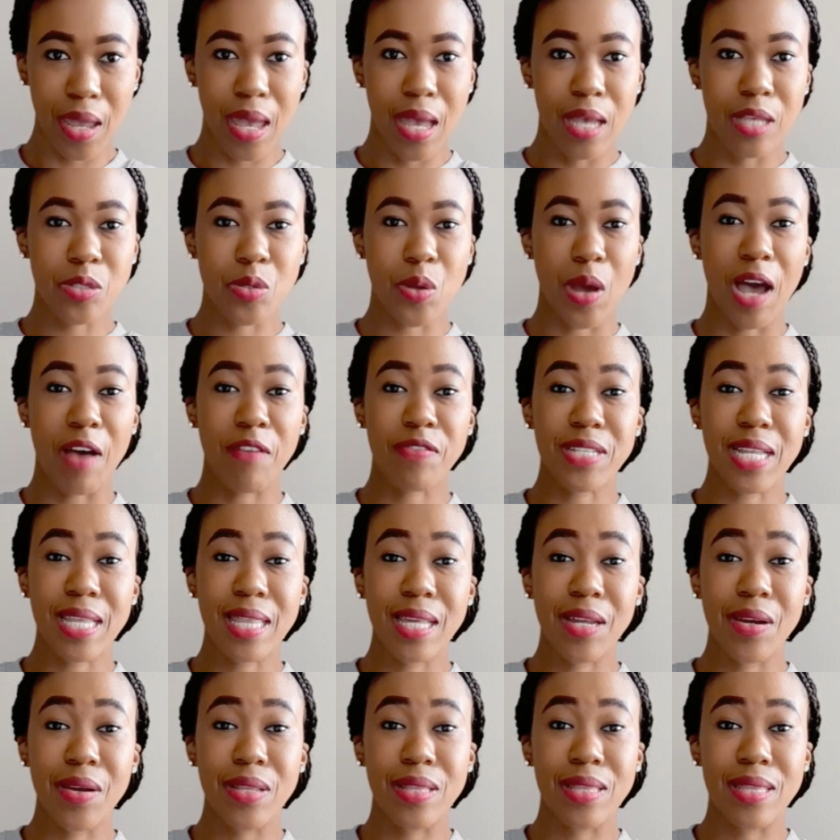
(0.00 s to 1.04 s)
so after
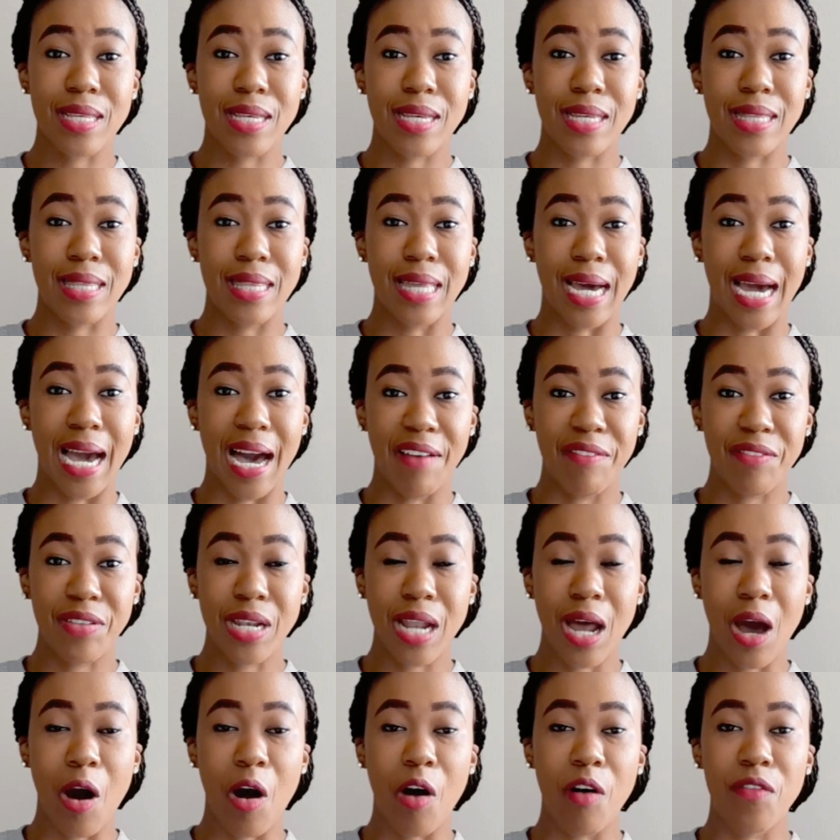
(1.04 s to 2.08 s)
the
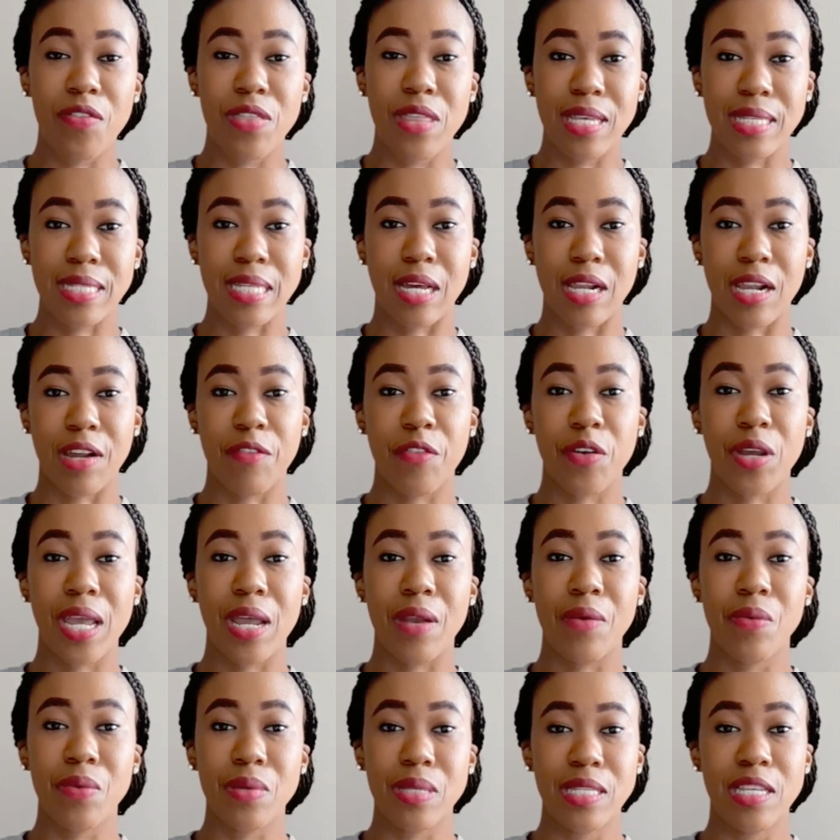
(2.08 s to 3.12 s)
governor of the South
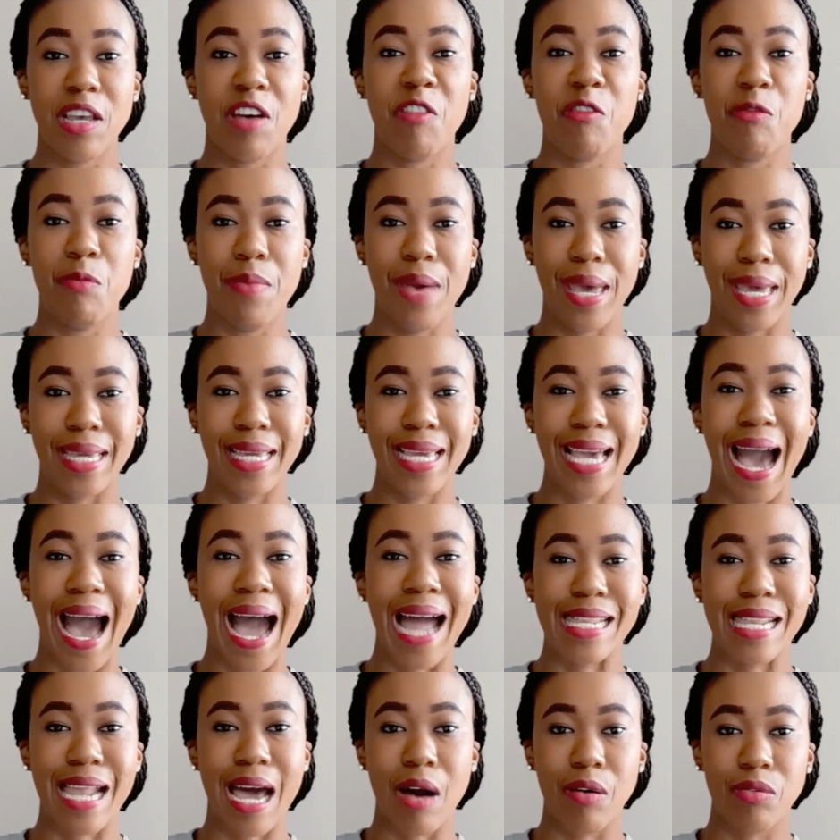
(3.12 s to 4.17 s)
African Reserve Bank
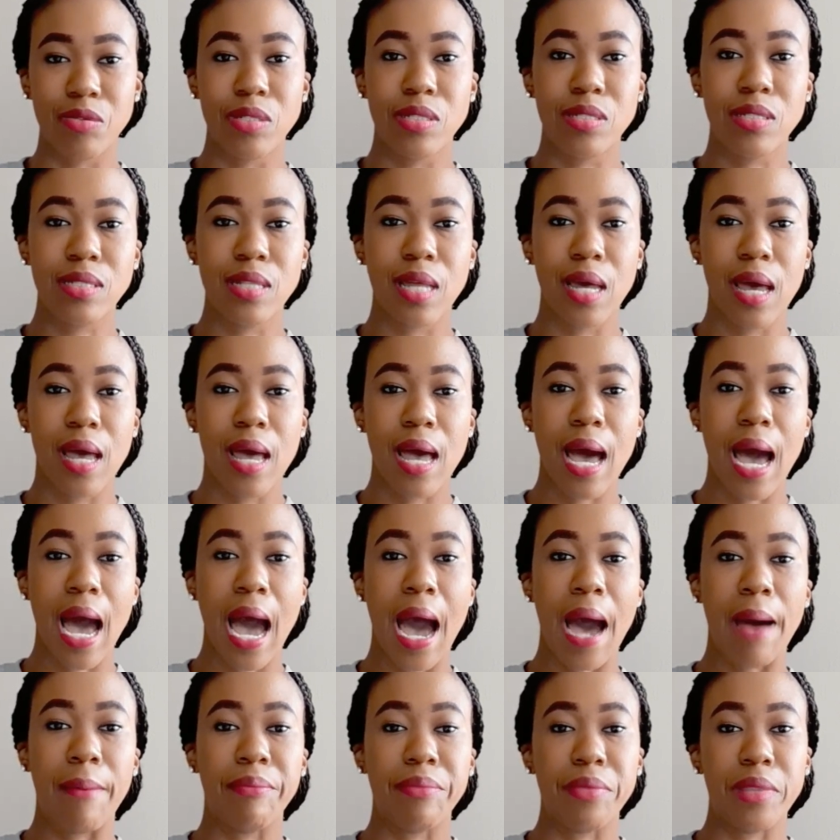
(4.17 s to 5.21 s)
announced
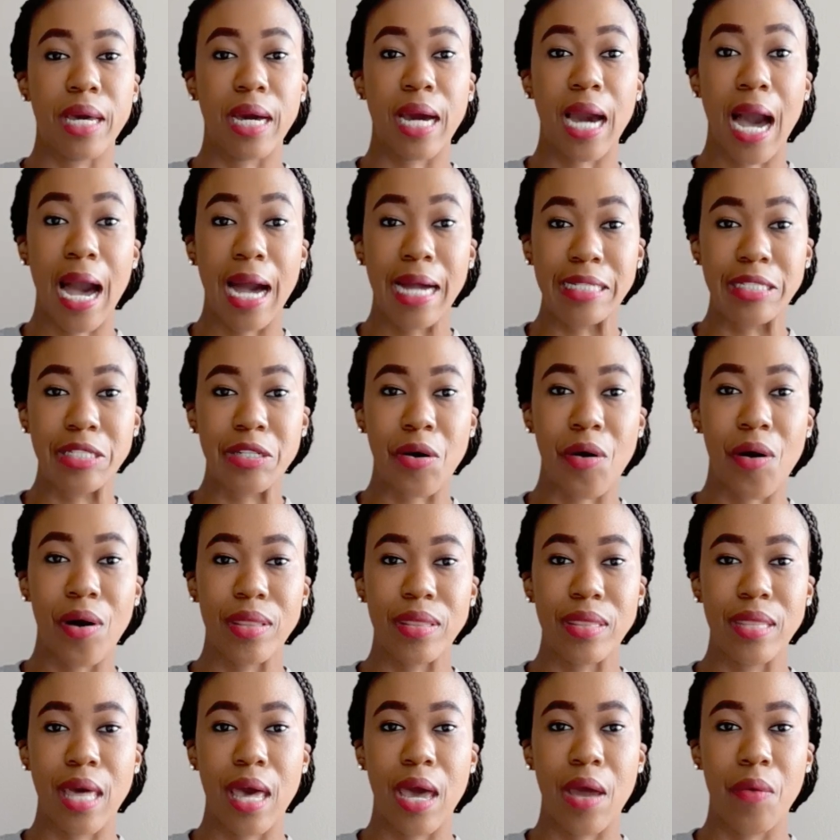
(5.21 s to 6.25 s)
the cut
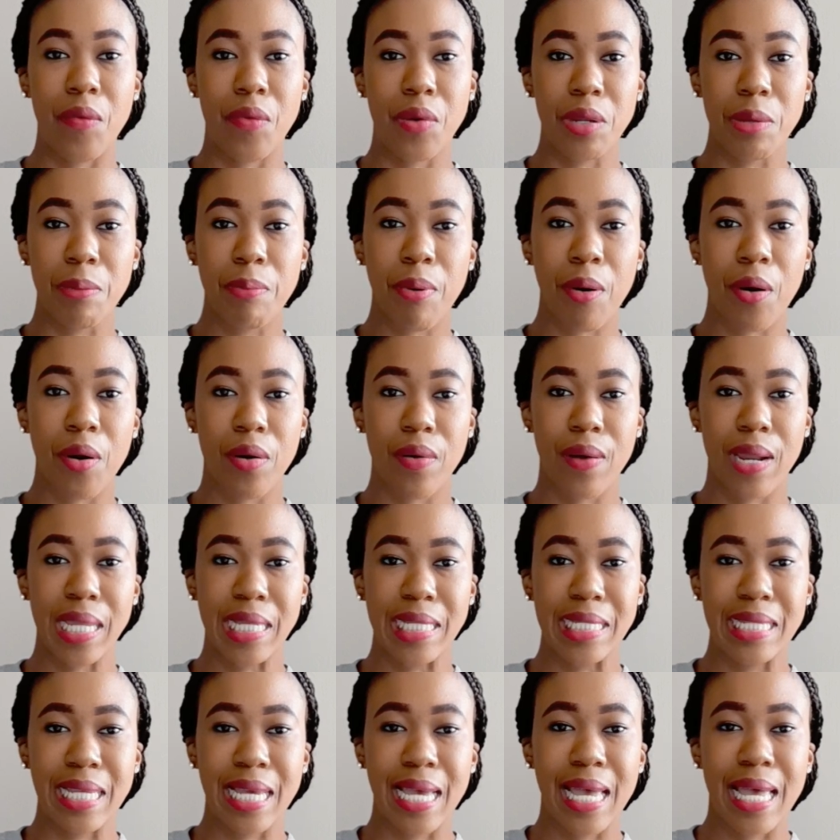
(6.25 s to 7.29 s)
on the repo
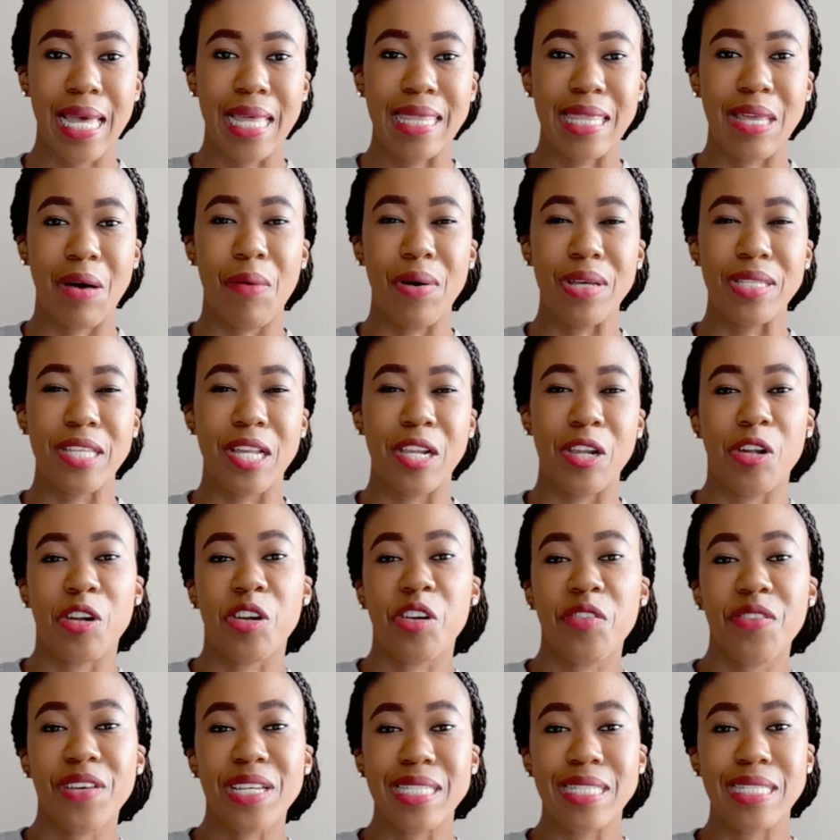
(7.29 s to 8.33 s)
rate, there was a lot
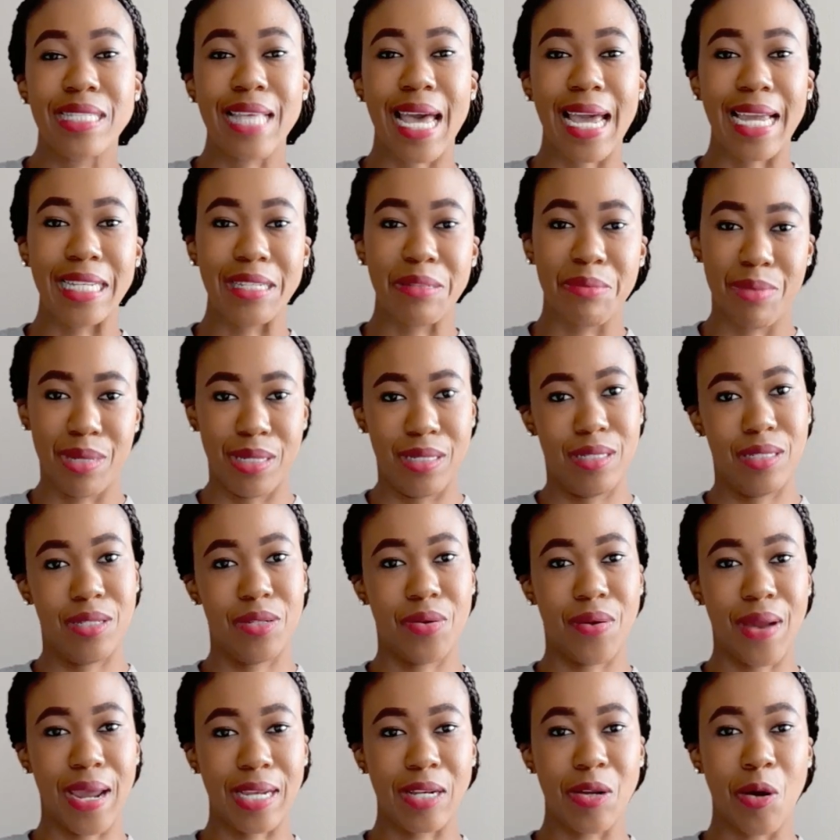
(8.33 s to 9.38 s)
of excitement,
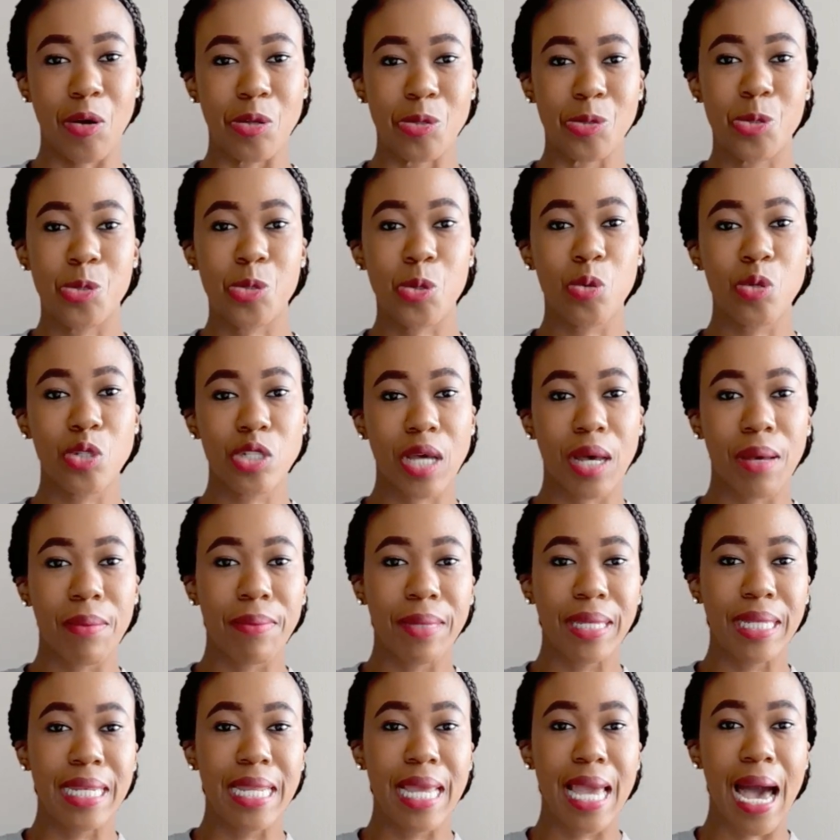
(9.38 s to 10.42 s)
right, on social
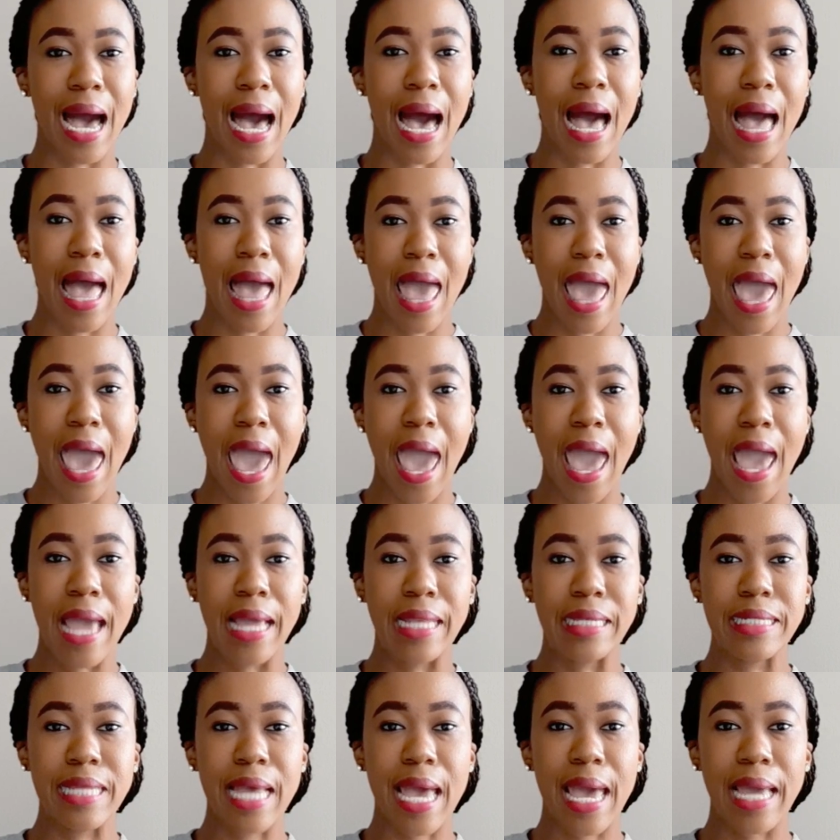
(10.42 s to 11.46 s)
media,
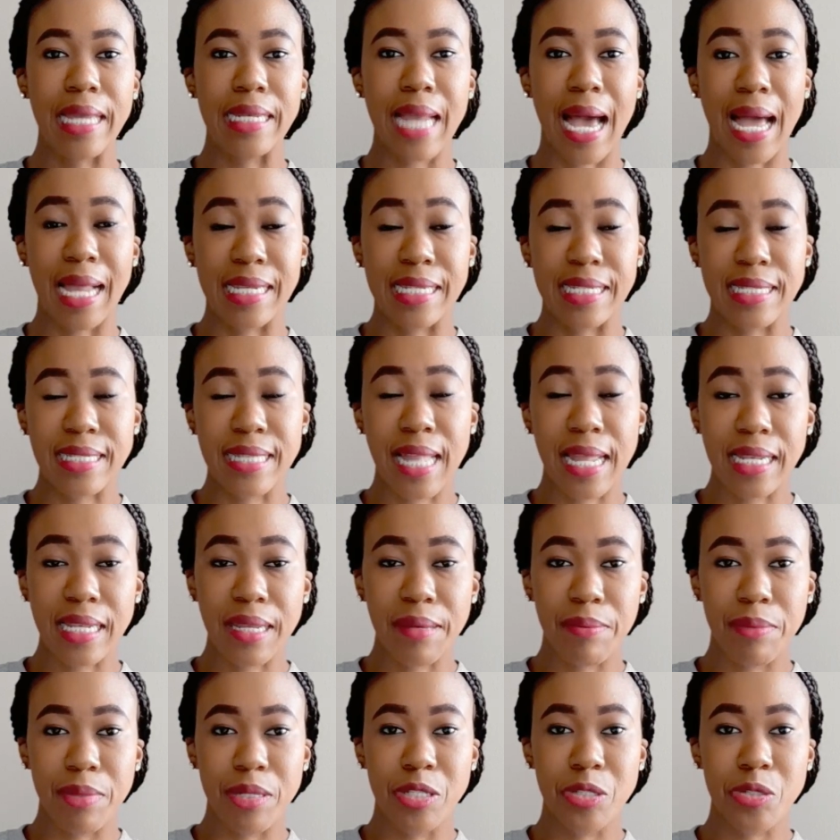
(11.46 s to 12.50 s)
and
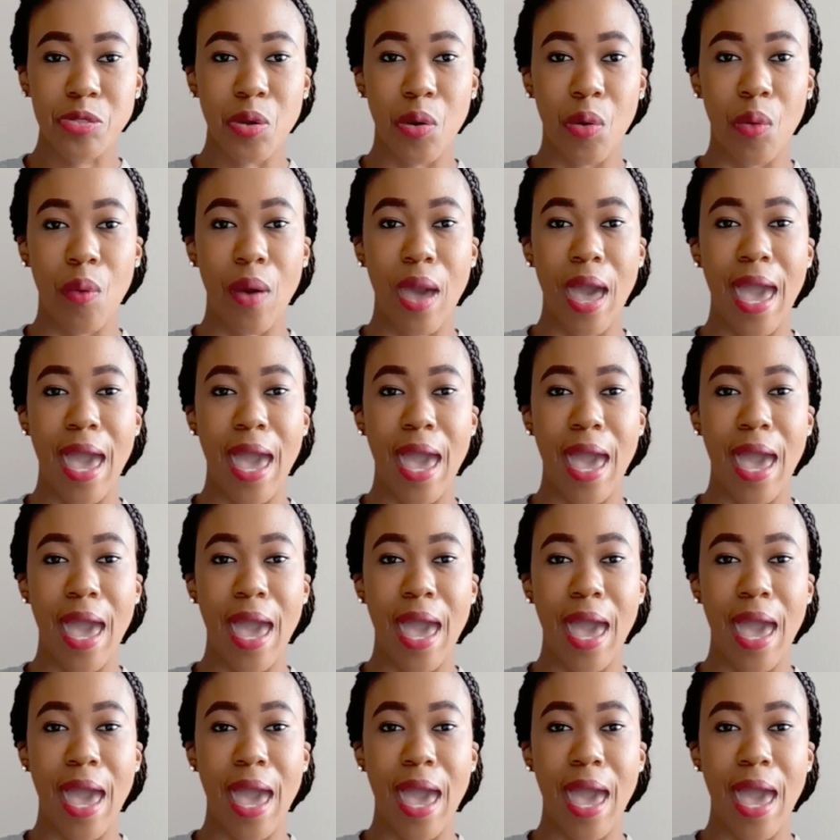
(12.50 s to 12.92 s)
understandably so.